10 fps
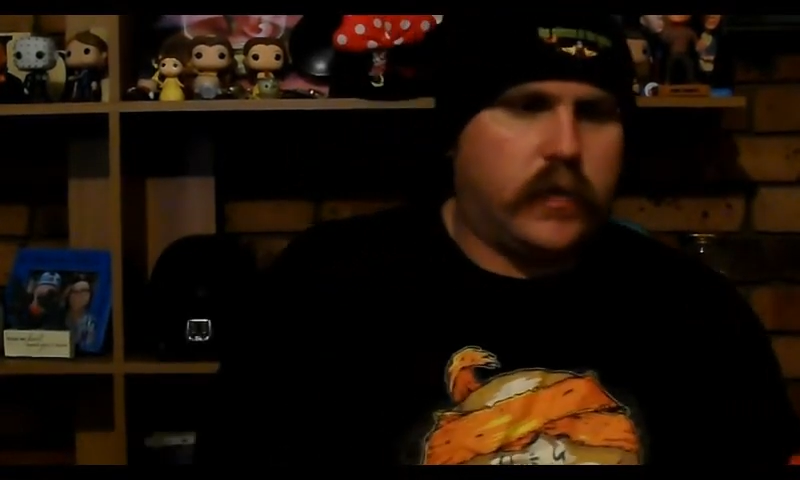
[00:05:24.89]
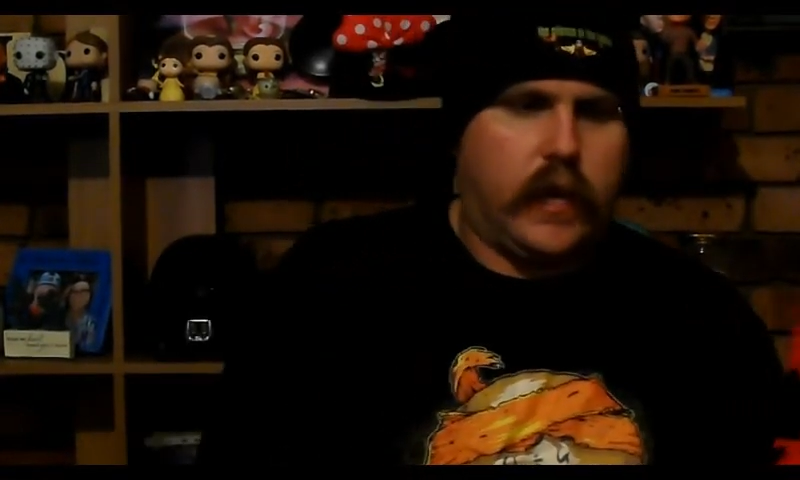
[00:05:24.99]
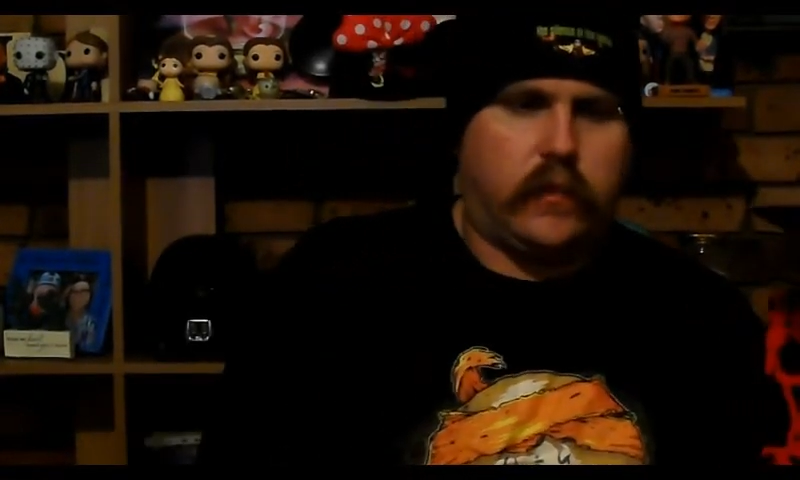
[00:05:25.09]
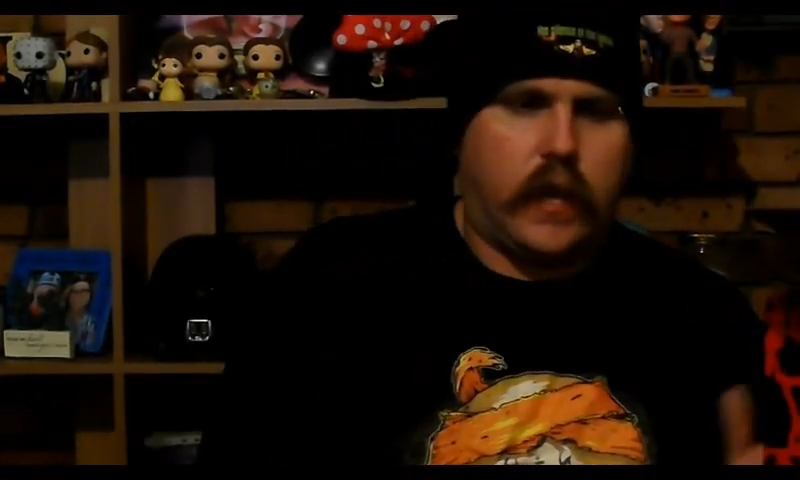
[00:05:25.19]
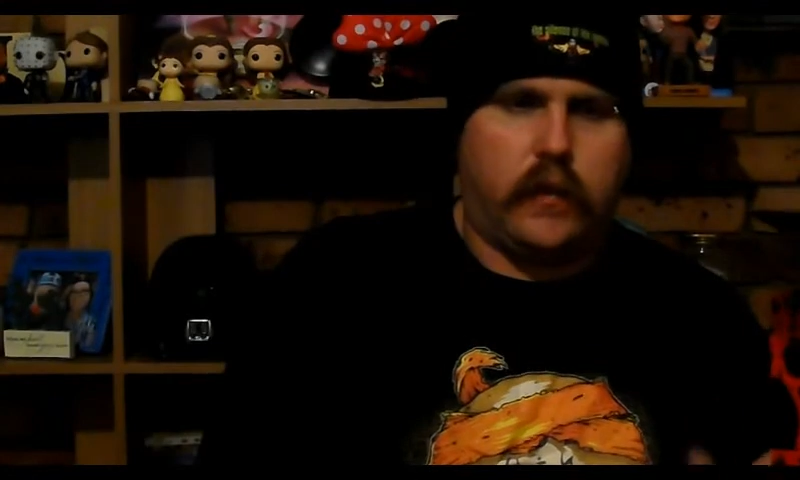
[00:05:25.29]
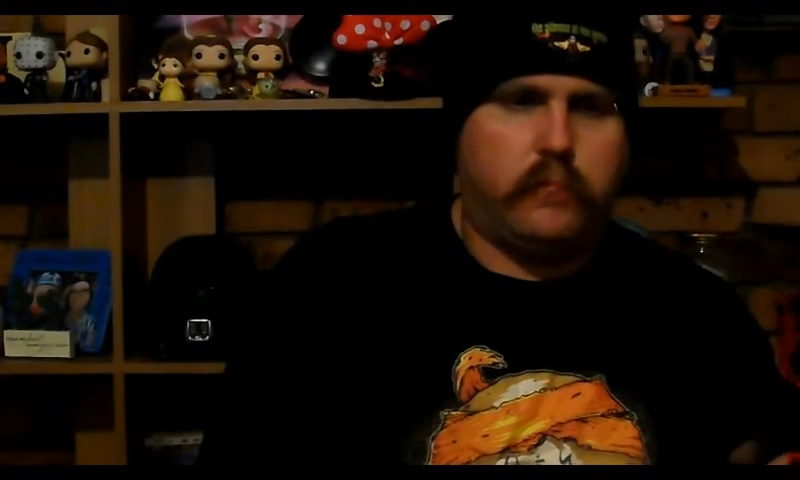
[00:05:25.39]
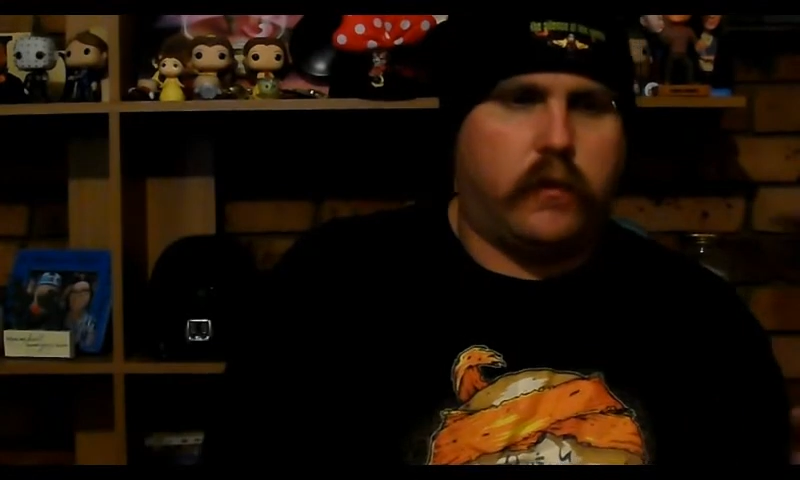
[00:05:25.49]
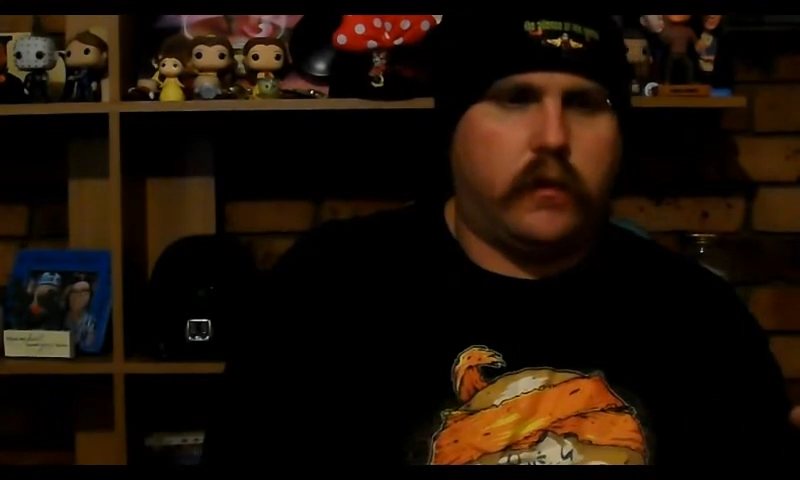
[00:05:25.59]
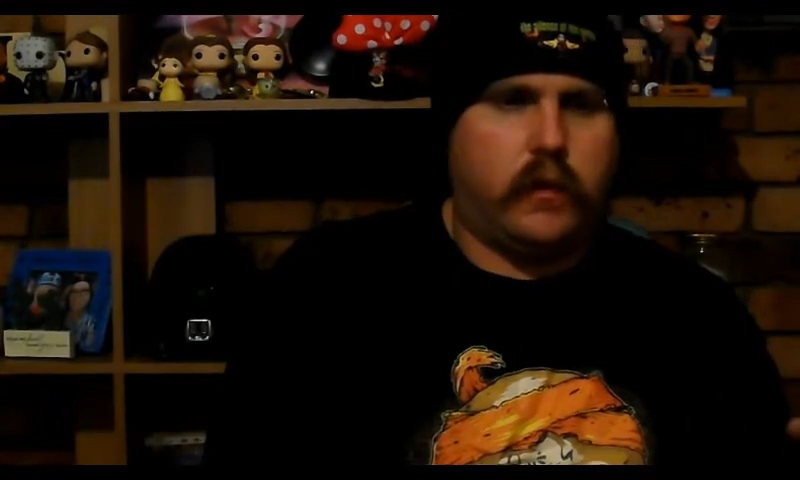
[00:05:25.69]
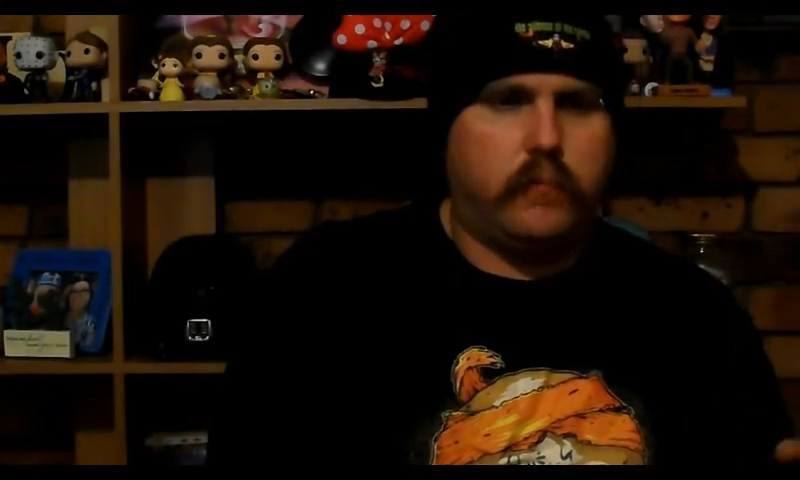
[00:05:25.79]
to get that in
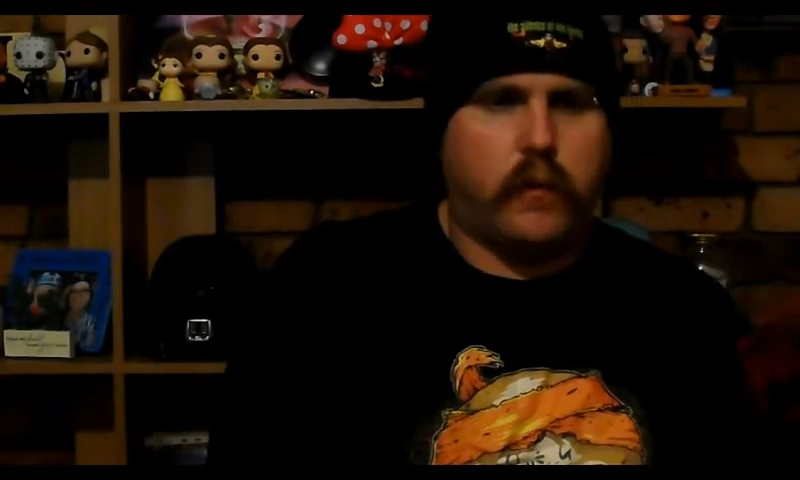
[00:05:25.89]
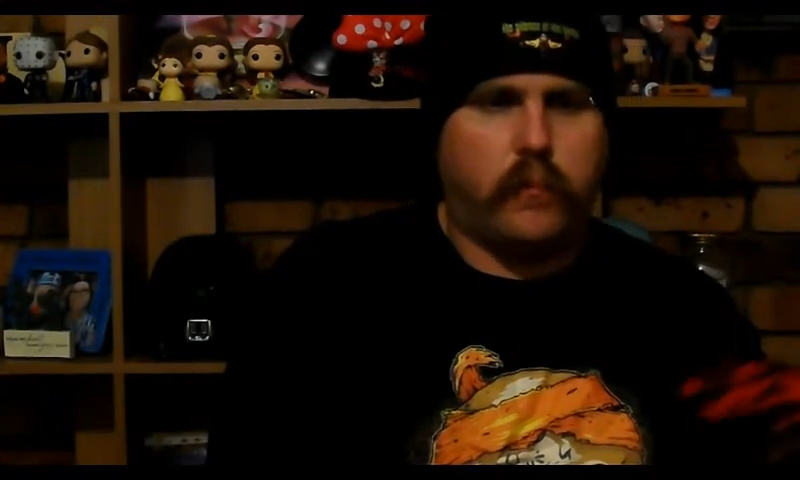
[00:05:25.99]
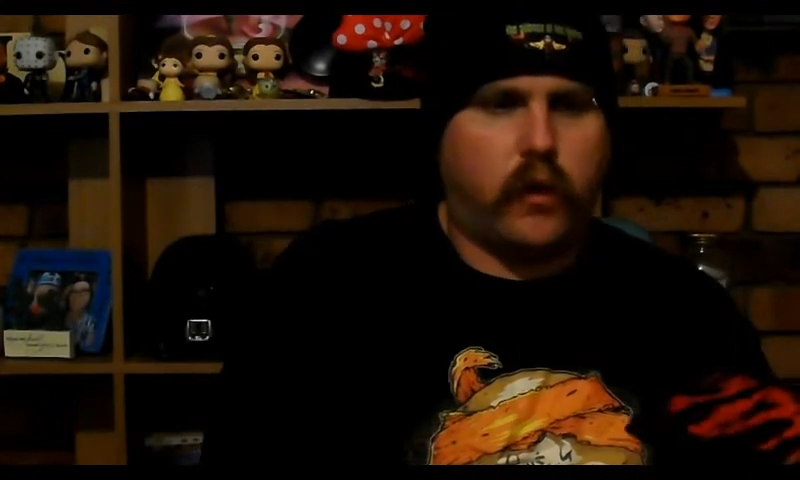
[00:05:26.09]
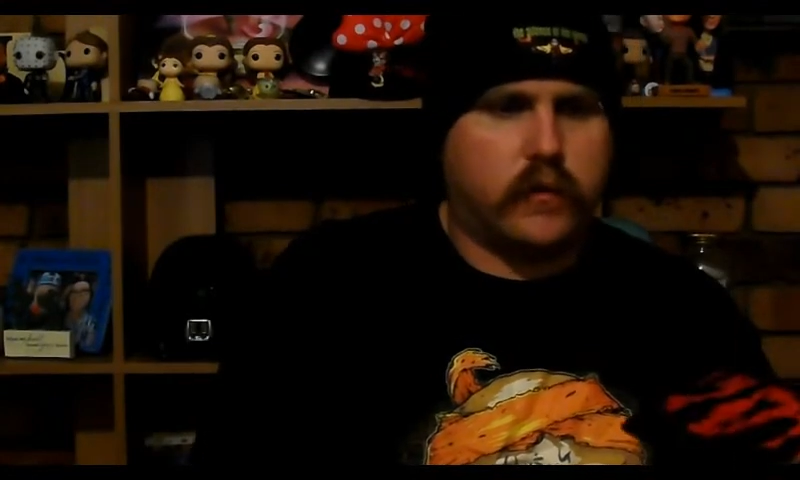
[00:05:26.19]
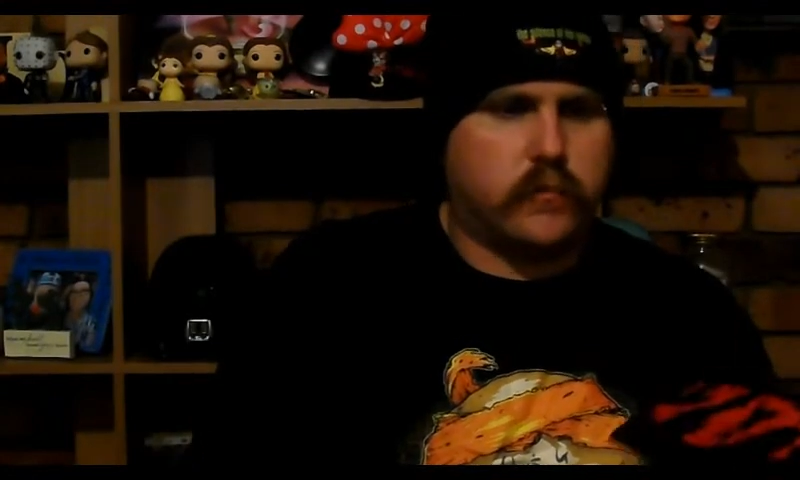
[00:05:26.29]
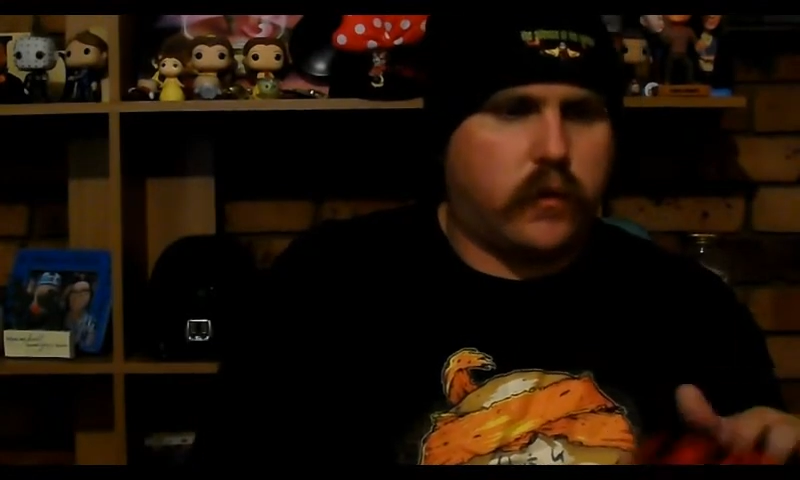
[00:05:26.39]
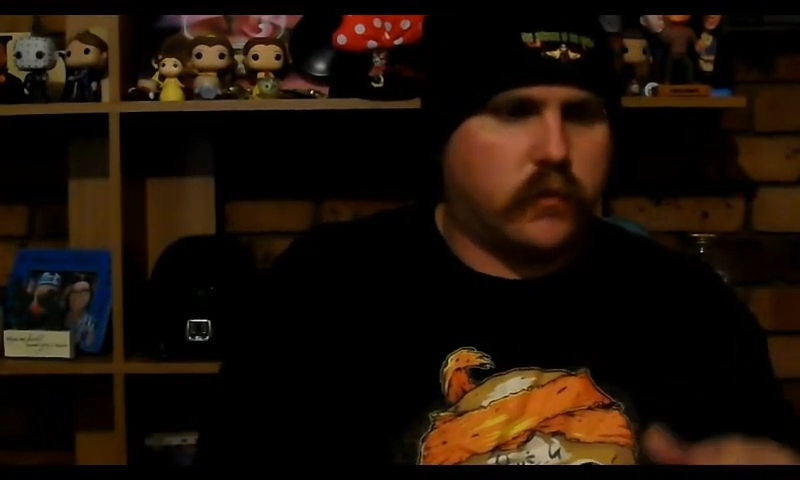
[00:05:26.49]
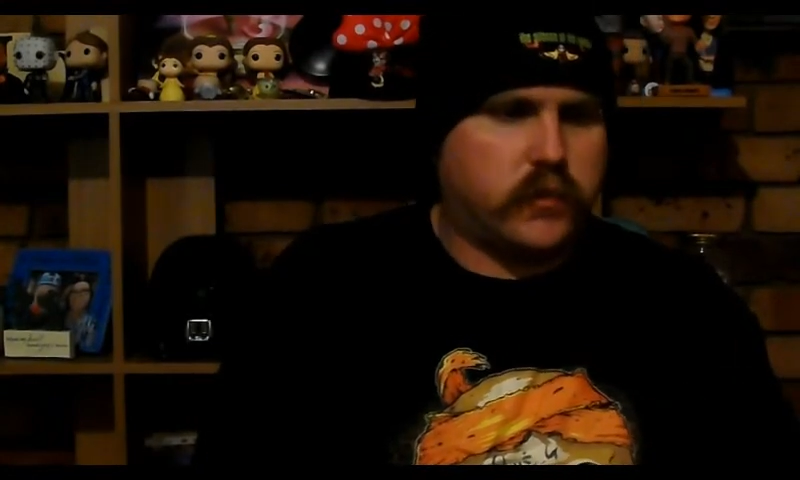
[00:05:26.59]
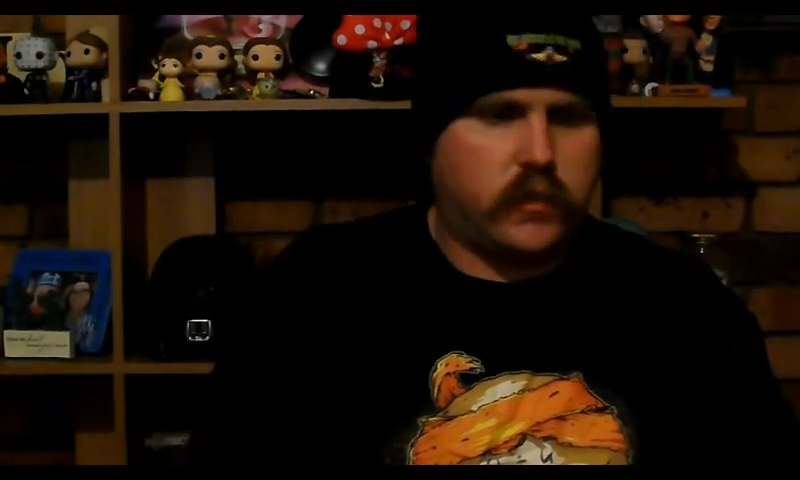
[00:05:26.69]
my block as well.